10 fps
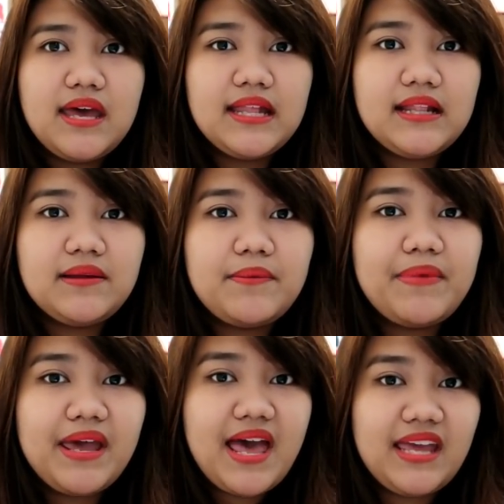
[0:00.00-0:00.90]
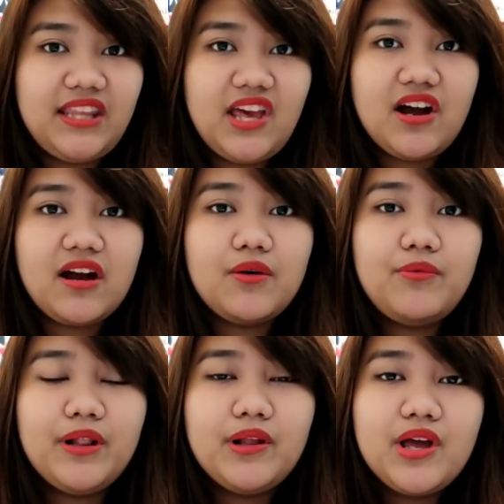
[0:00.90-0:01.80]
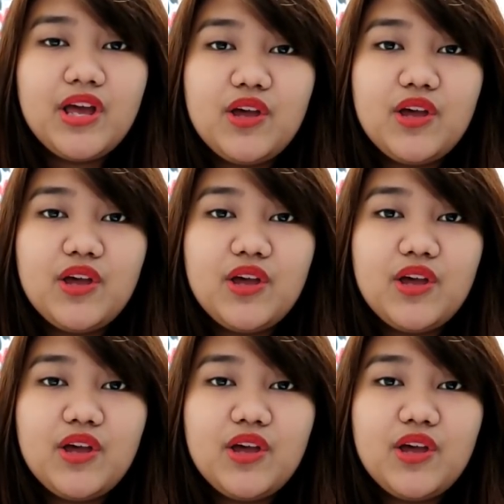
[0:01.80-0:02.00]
and my ITR. Well,